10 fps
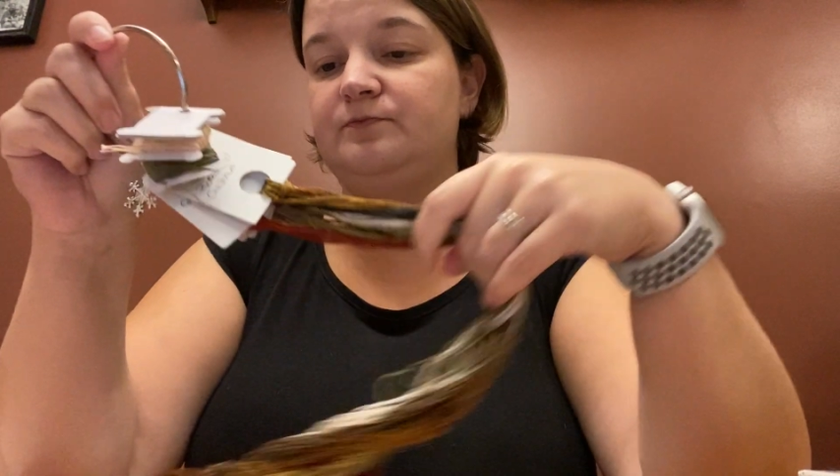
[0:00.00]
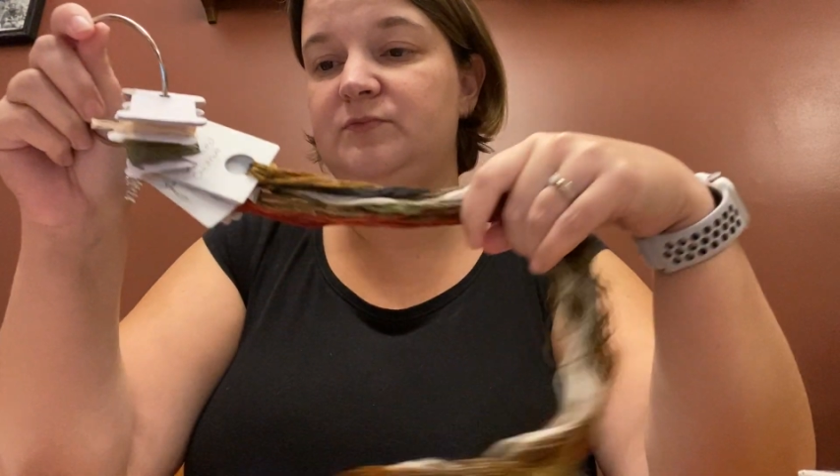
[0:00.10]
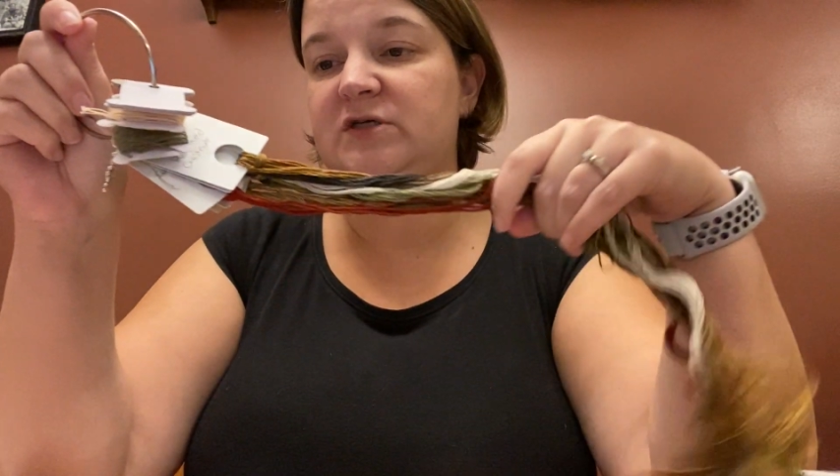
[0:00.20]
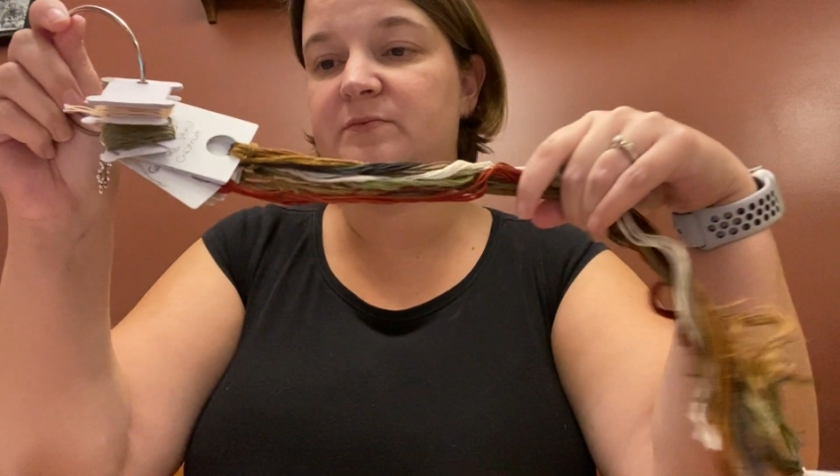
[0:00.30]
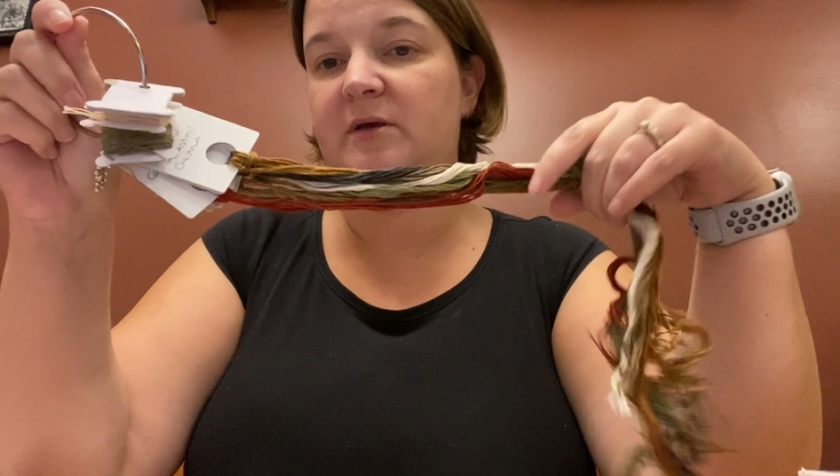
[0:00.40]

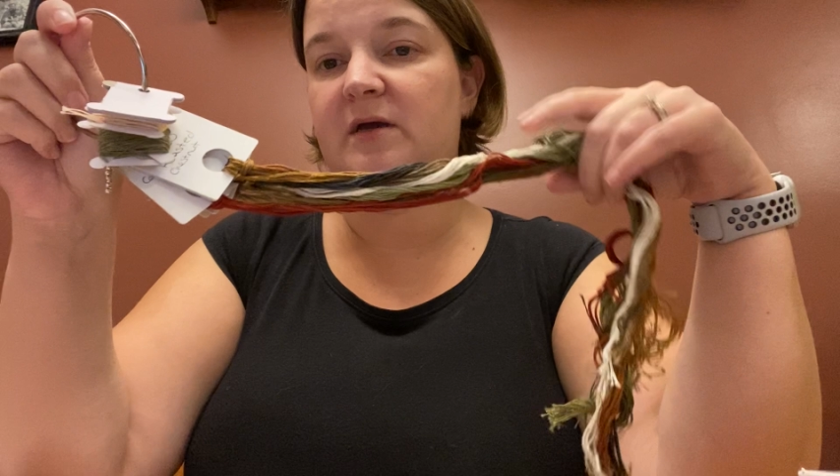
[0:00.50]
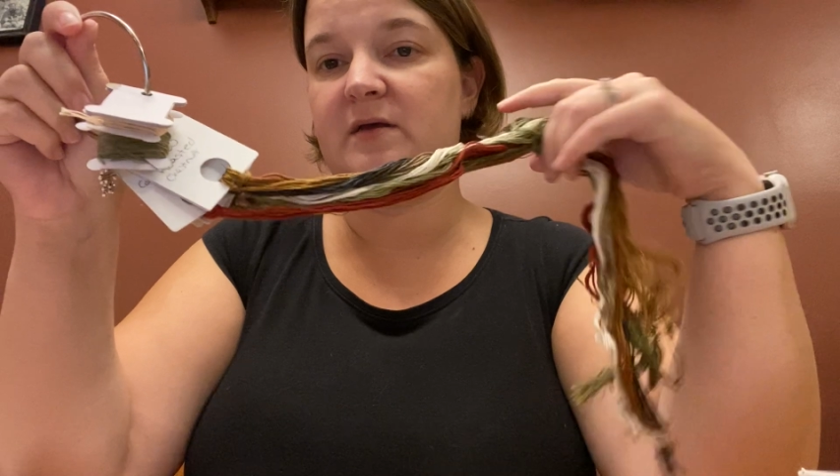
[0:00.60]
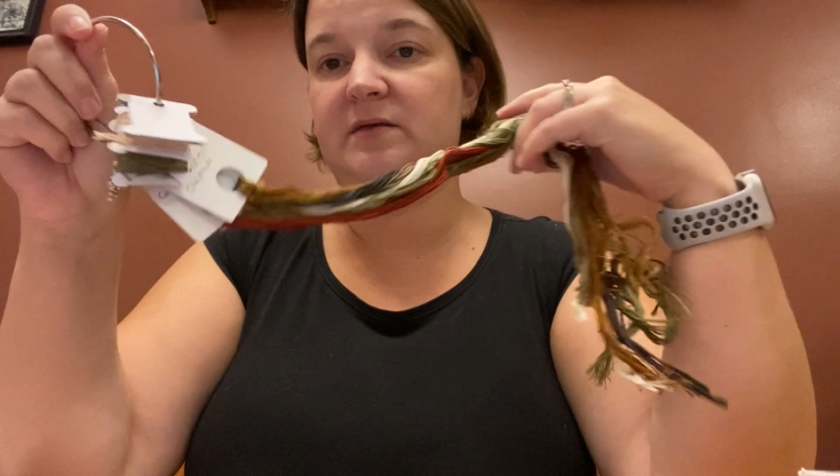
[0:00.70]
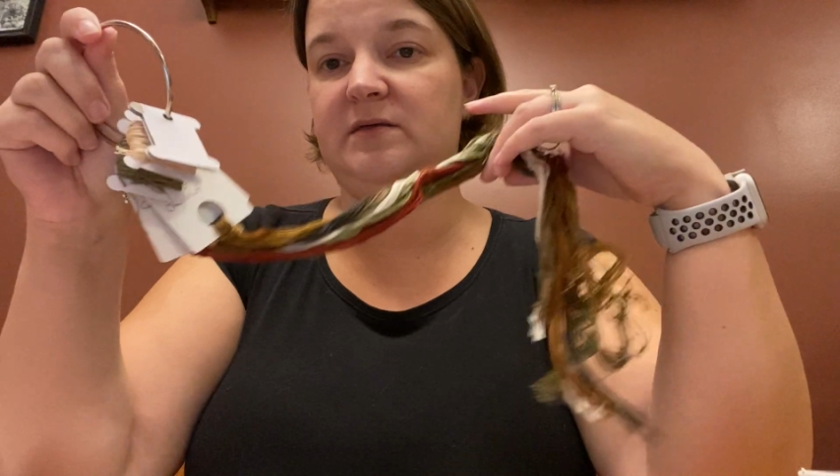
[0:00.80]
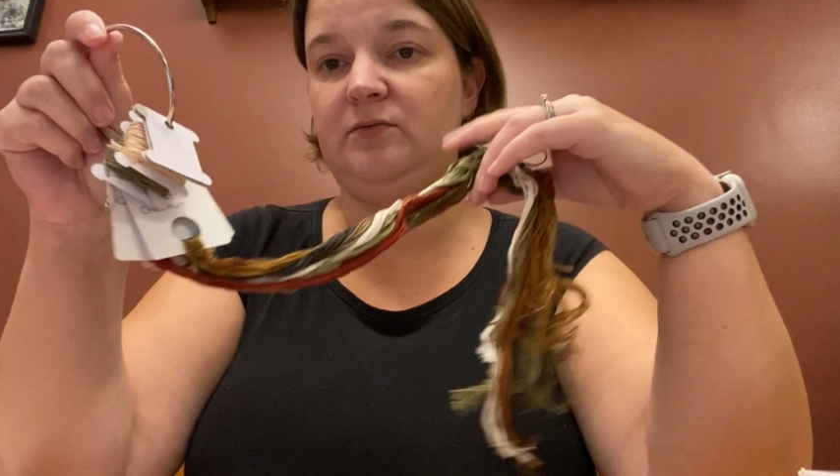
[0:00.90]
Just
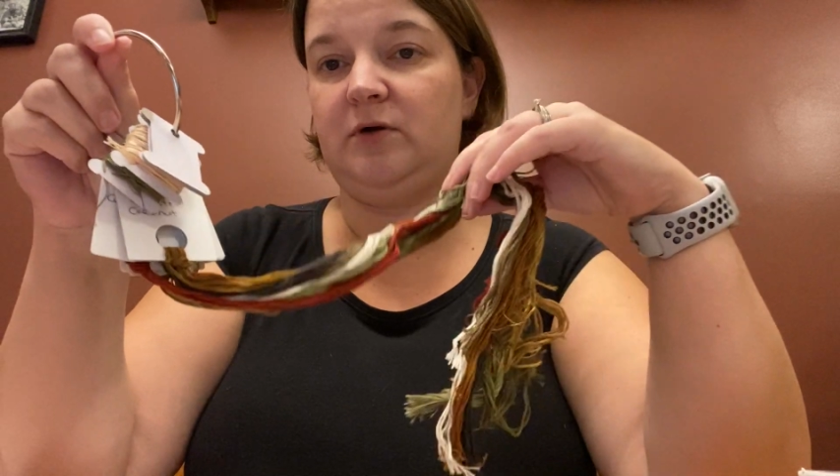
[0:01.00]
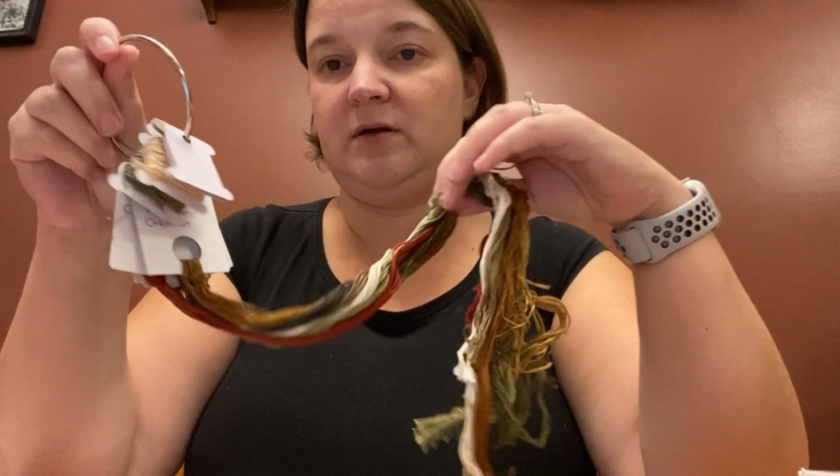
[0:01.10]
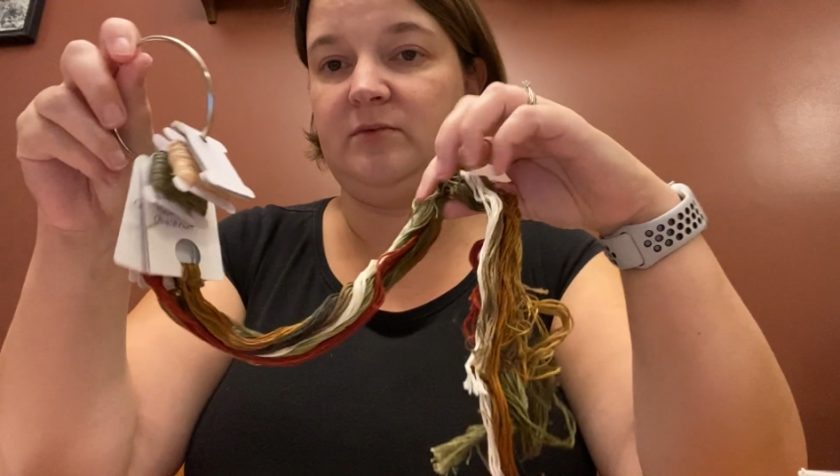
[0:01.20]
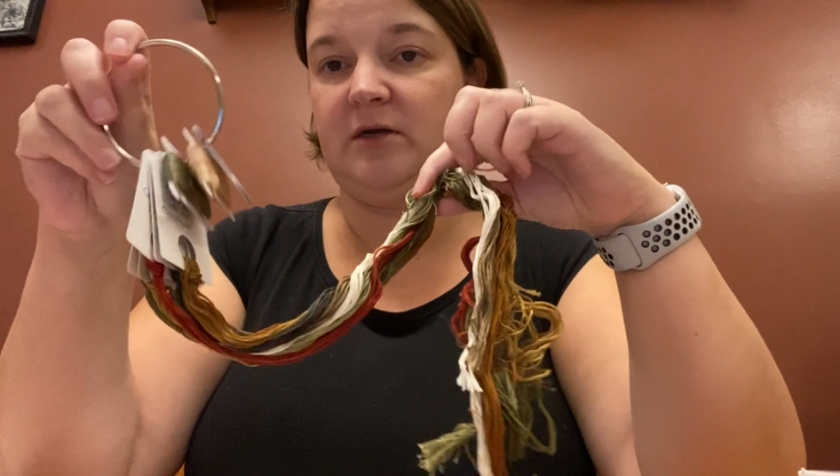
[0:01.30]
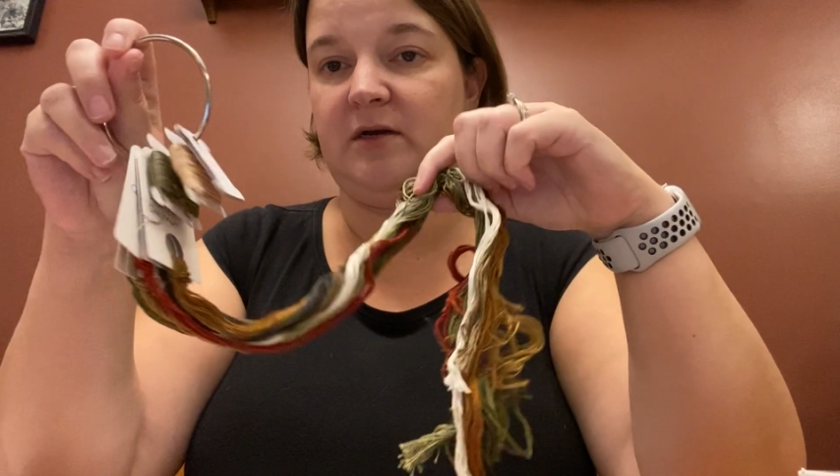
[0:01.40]
because when
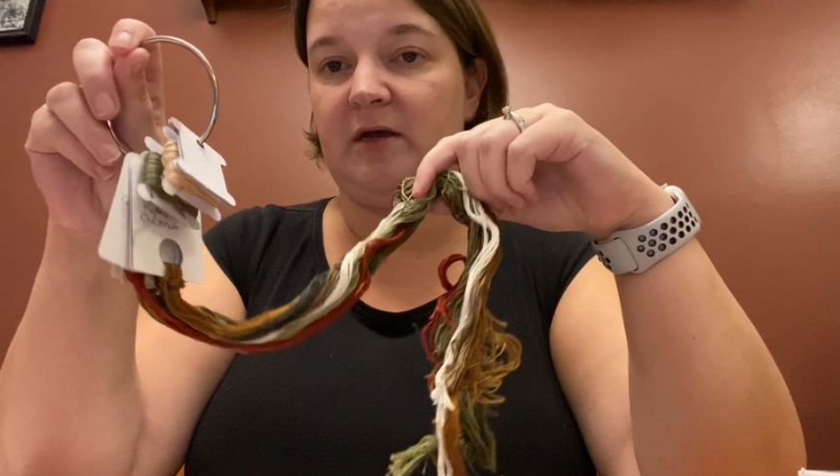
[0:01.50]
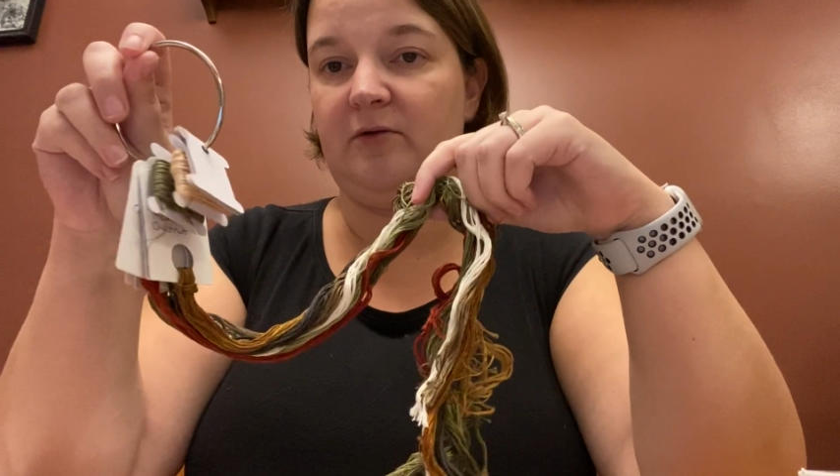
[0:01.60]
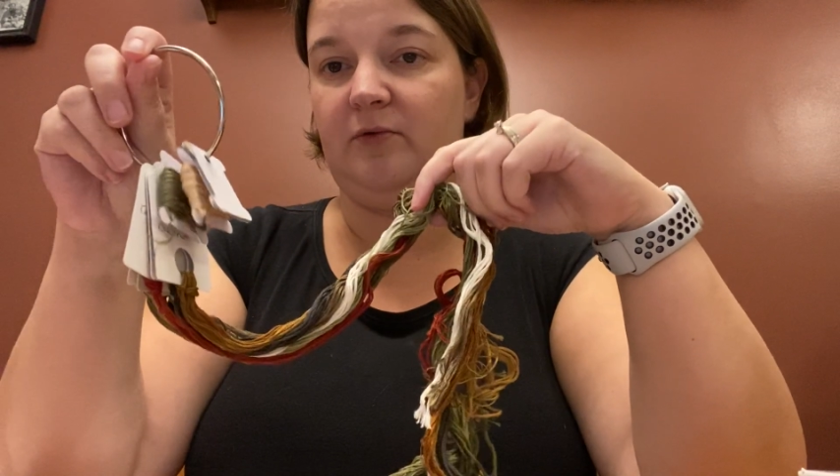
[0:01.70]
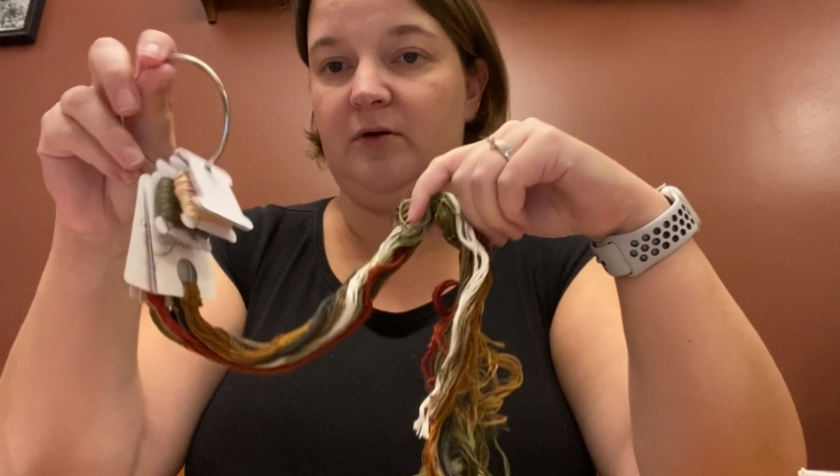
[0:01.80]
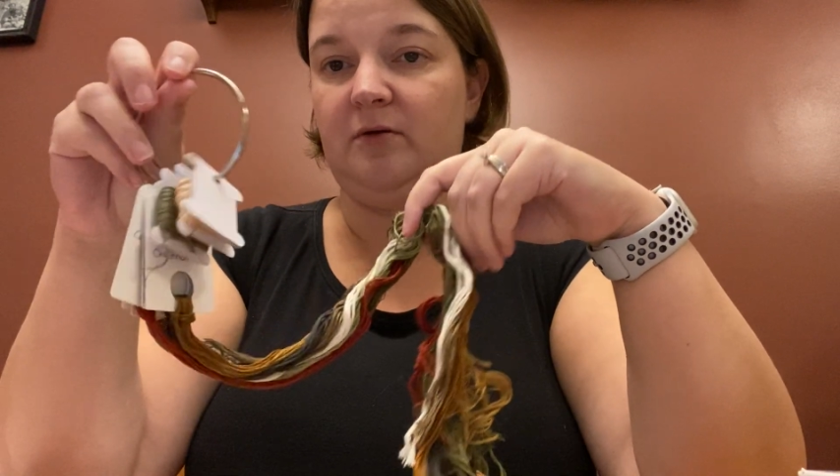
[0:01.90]
I'm done, I
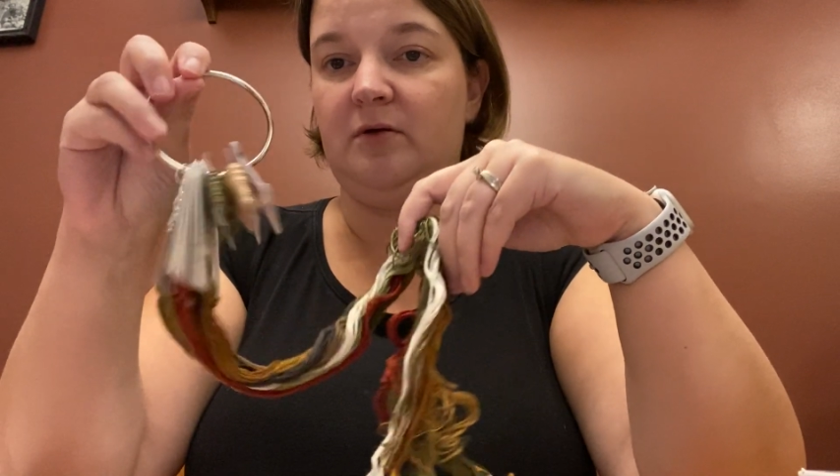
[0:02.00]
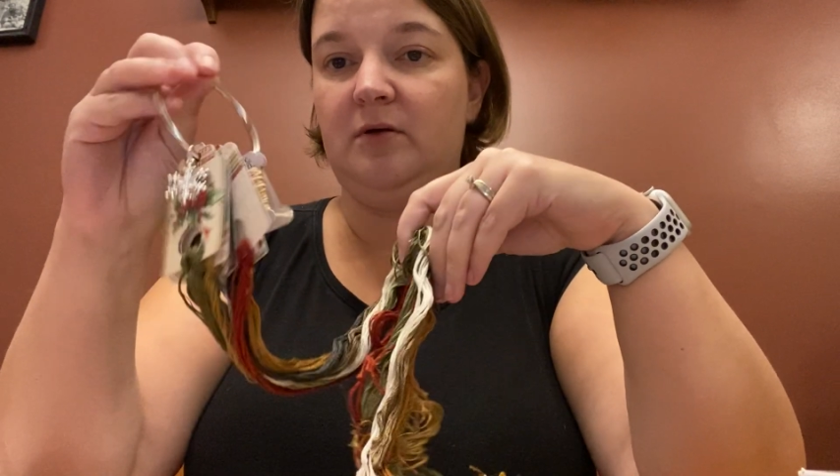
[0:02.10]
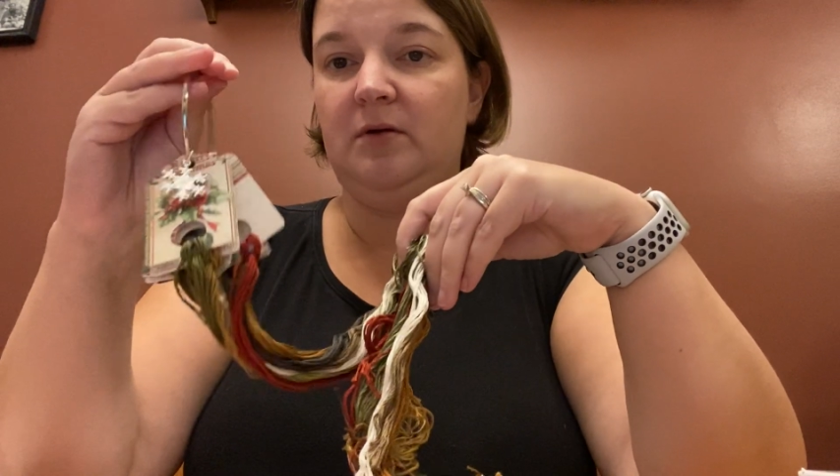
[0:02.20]
will